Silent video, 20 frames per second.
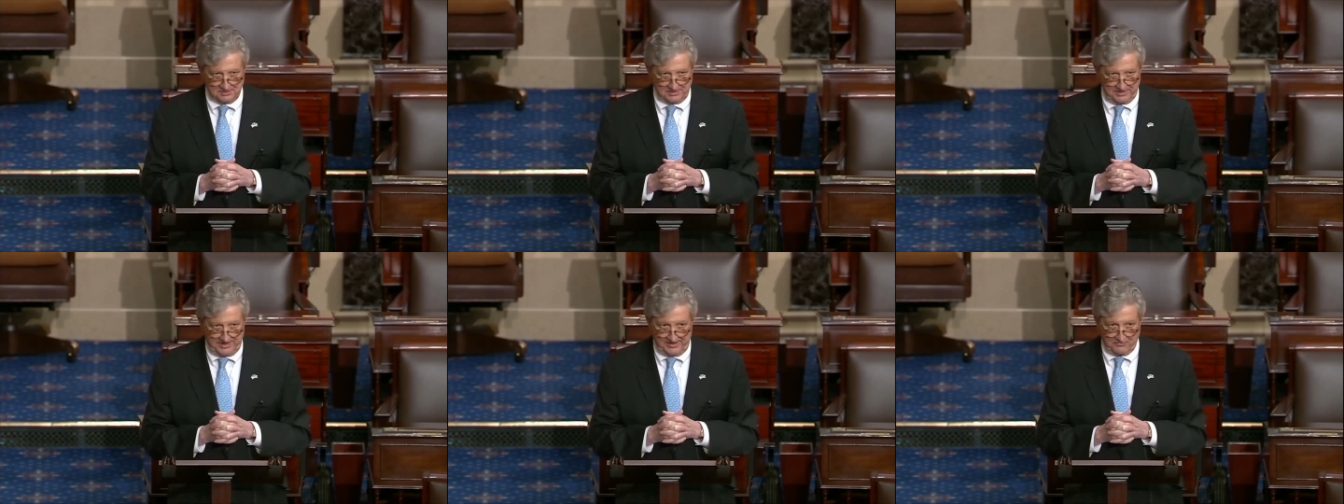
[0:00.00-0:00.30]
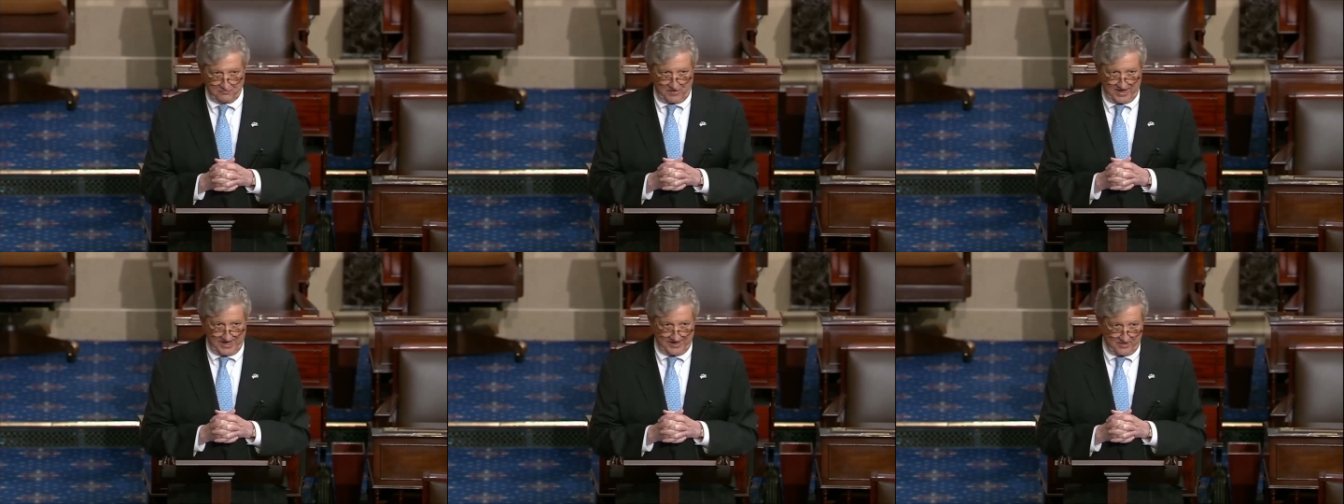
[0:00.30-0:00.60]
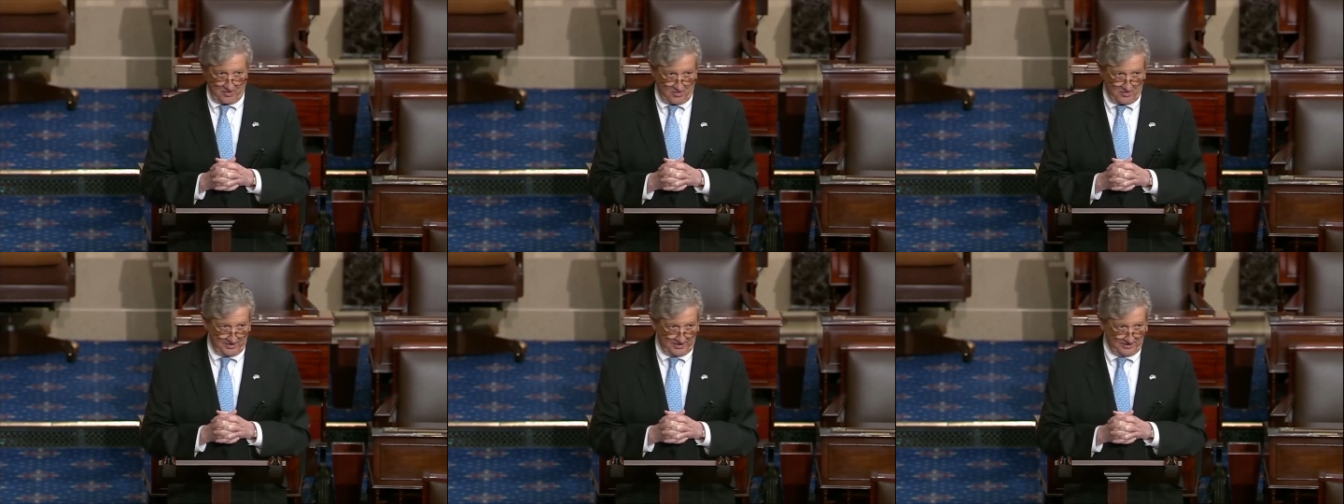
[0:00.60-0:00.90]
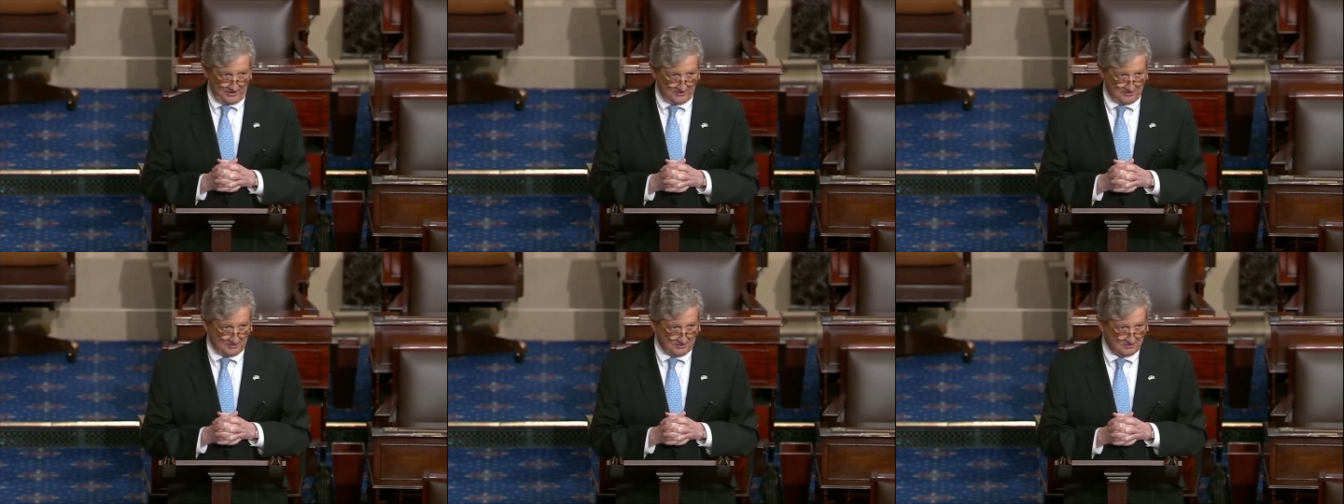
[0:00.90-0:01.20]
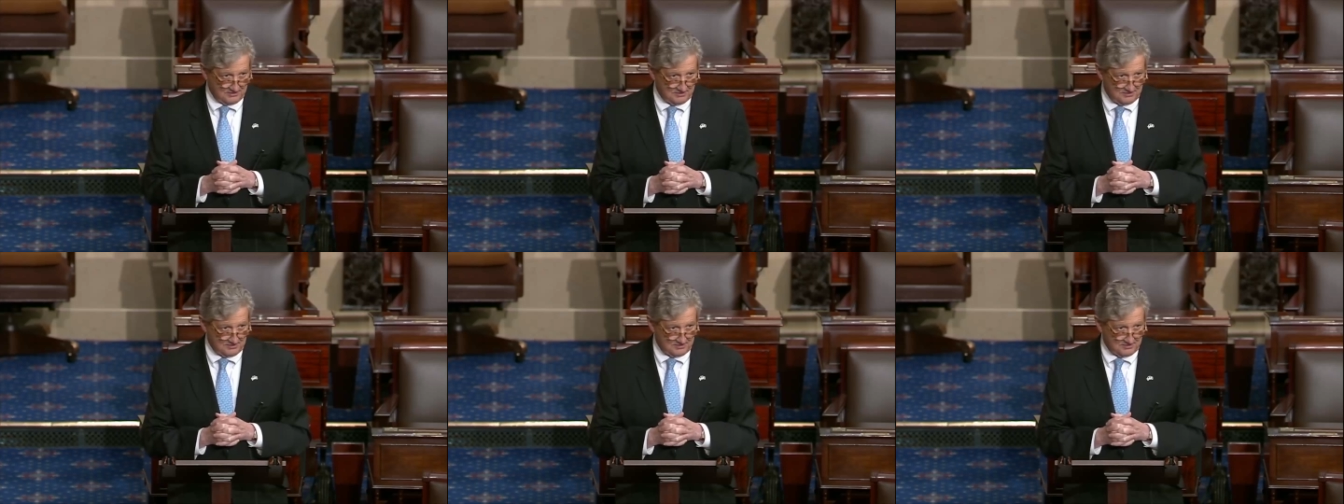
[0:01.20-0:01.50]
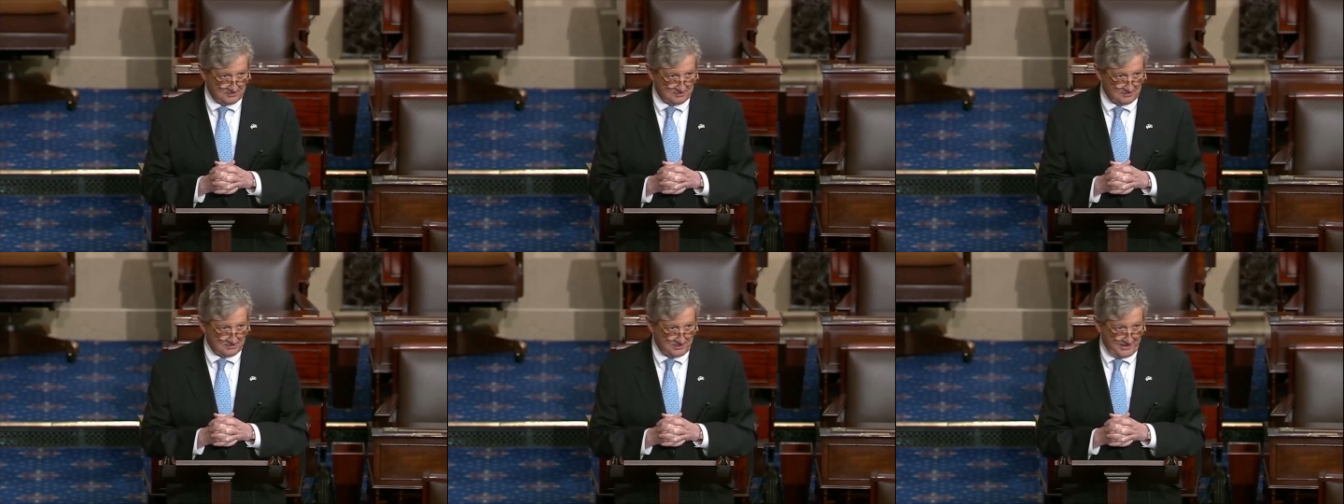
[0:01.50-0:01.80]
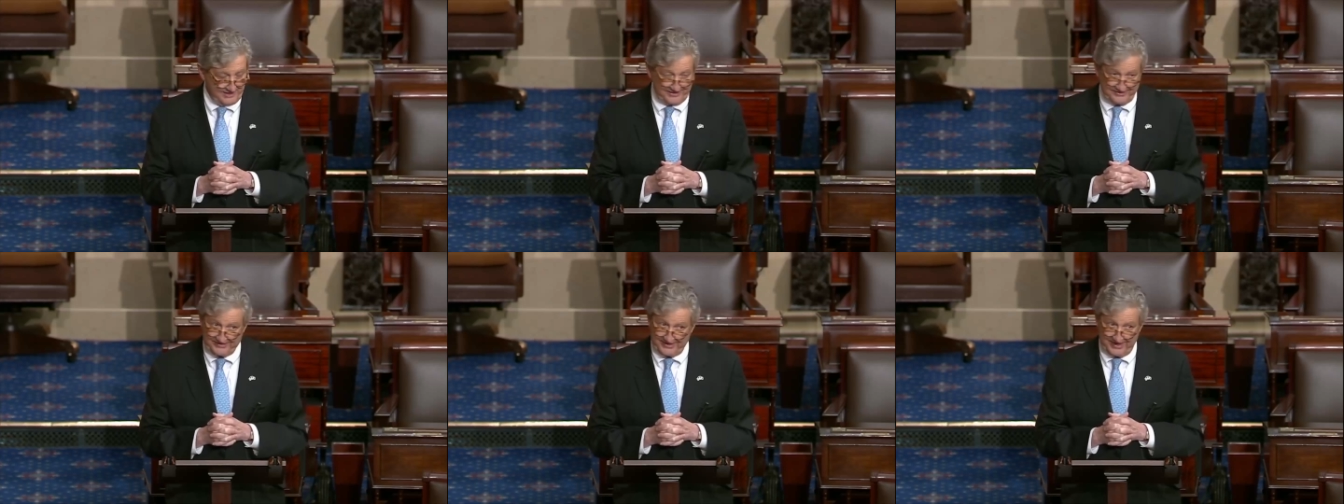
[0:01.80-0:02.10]
he ran on it.
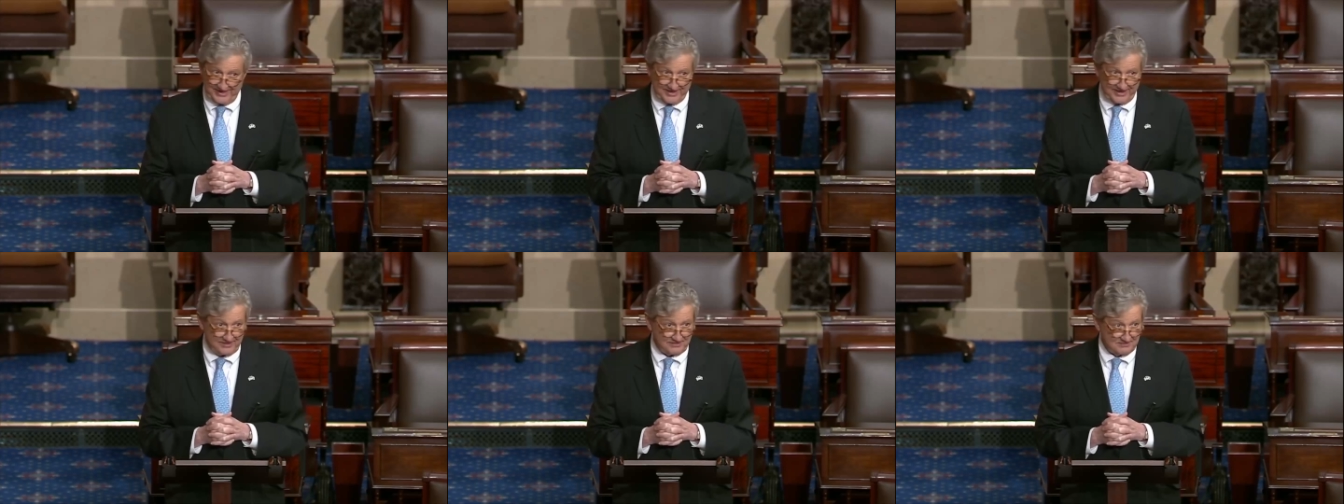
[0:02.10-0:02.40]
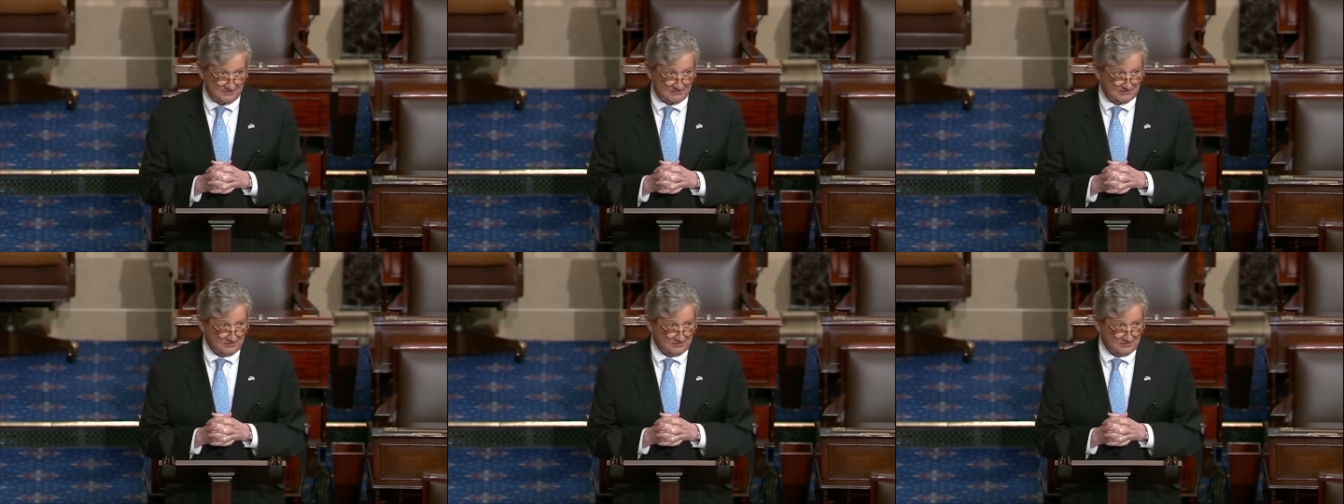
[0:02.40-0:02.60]
He did it.